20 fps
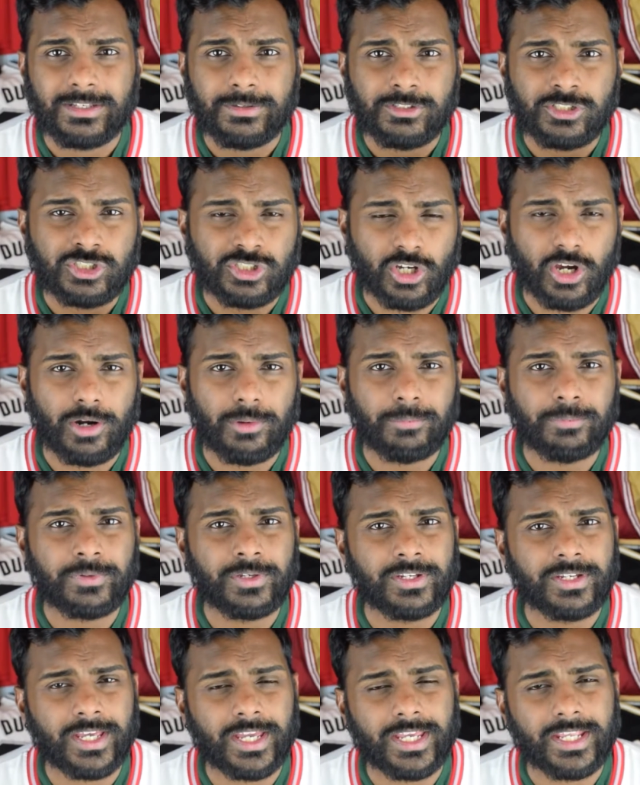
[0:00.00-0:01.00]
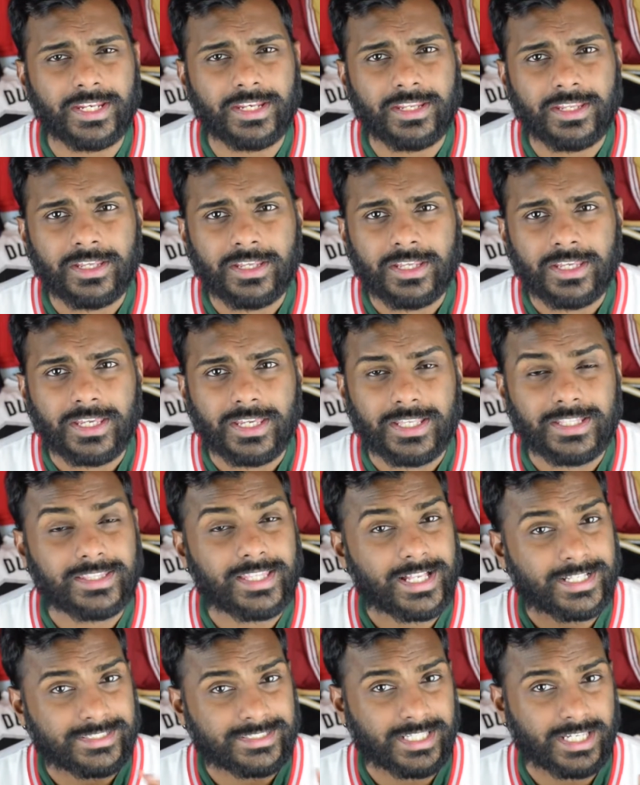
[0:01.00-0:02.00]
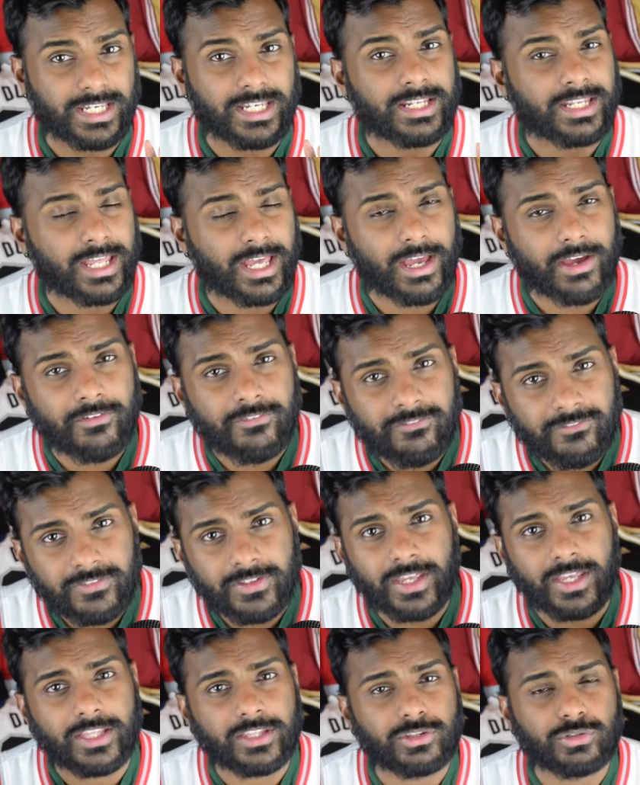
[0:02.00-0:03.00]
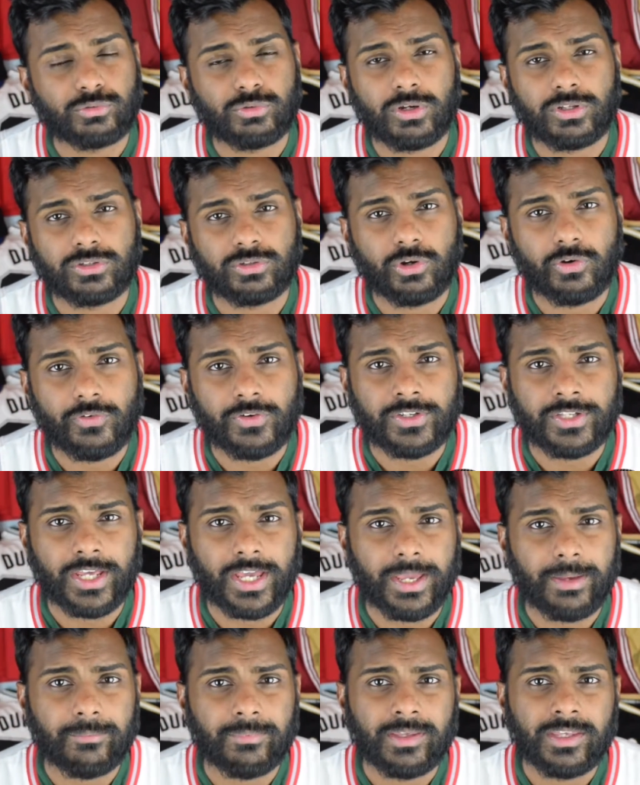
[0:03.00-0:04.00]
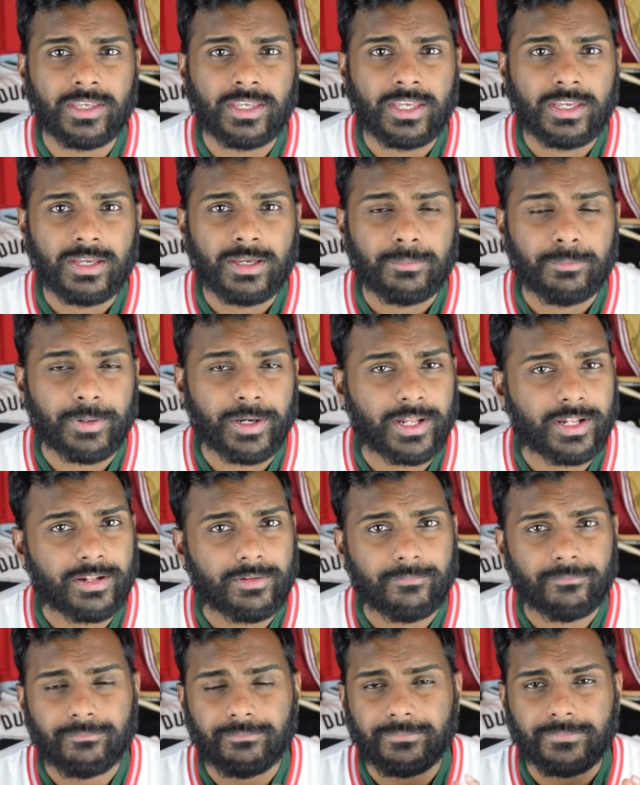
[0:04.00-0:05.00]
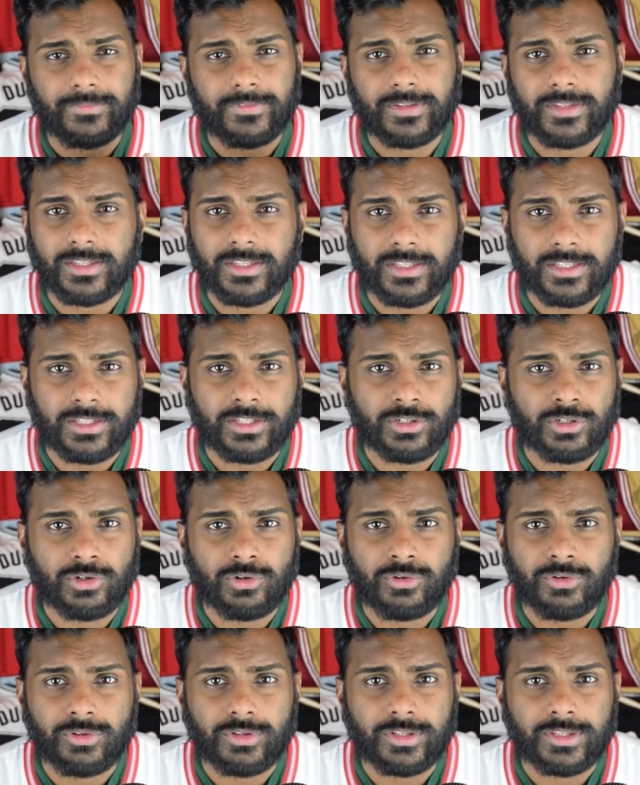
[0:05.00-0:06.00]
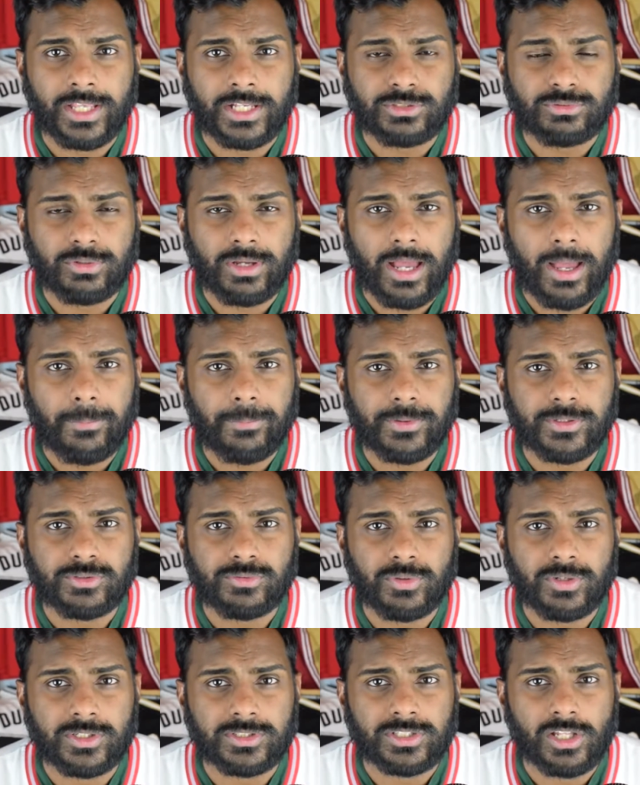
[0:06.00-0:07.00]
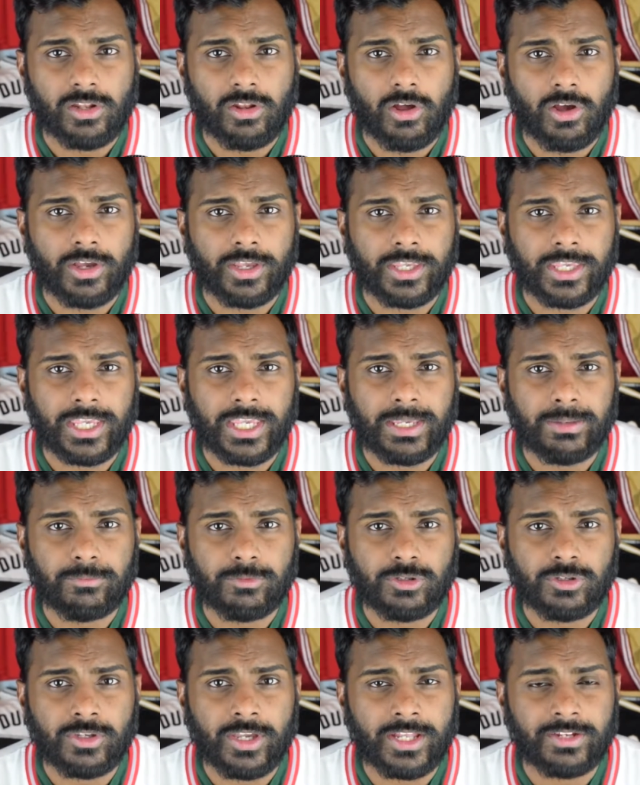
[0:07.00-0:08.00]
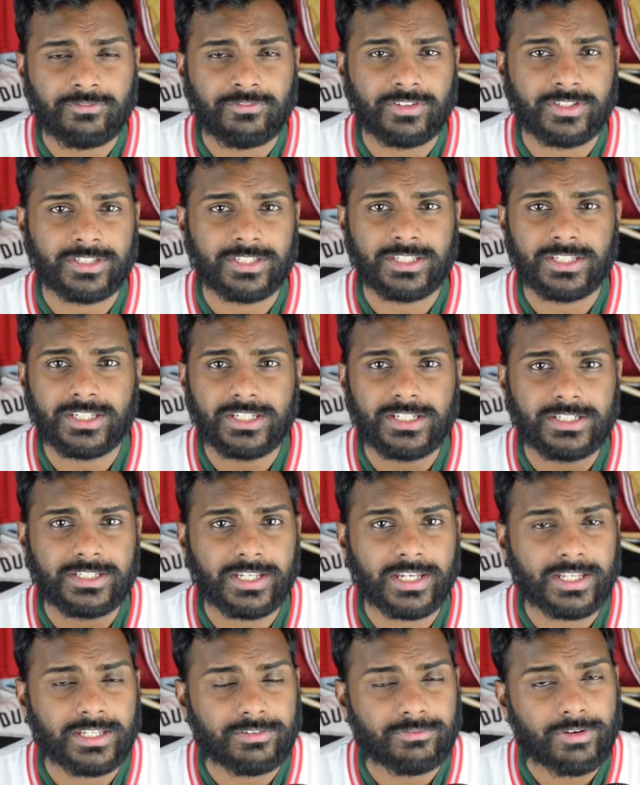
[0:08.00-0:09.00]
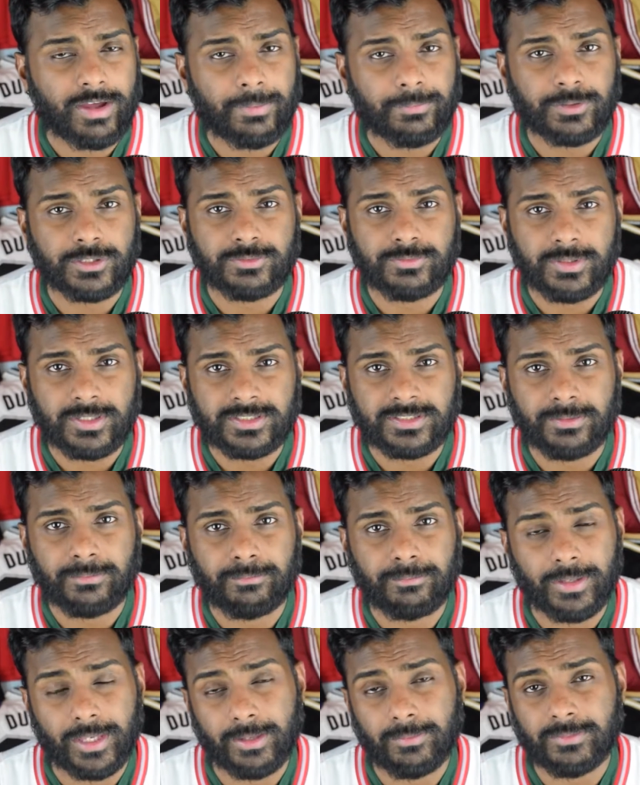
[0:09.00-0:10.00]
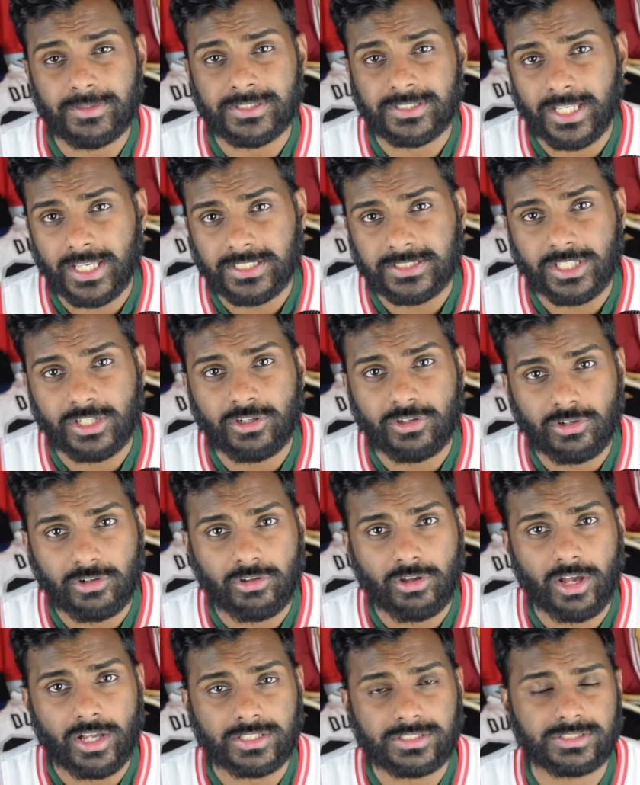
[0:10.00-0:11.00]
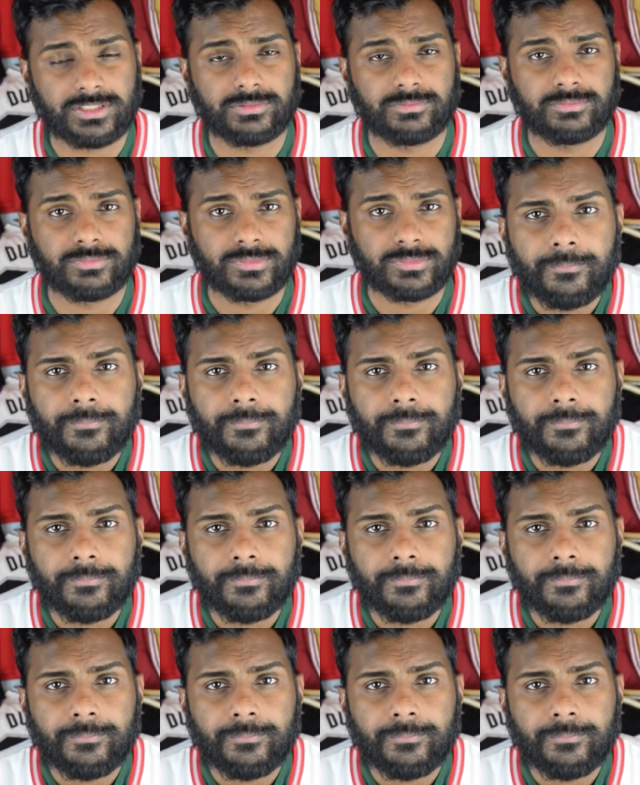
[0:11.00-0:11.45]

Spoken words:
sharp tonight in that second half and throughout the overtime. But, that's what happens when it's a long game. You get fatigued, and Raptors made some big mistakes that could have cost them.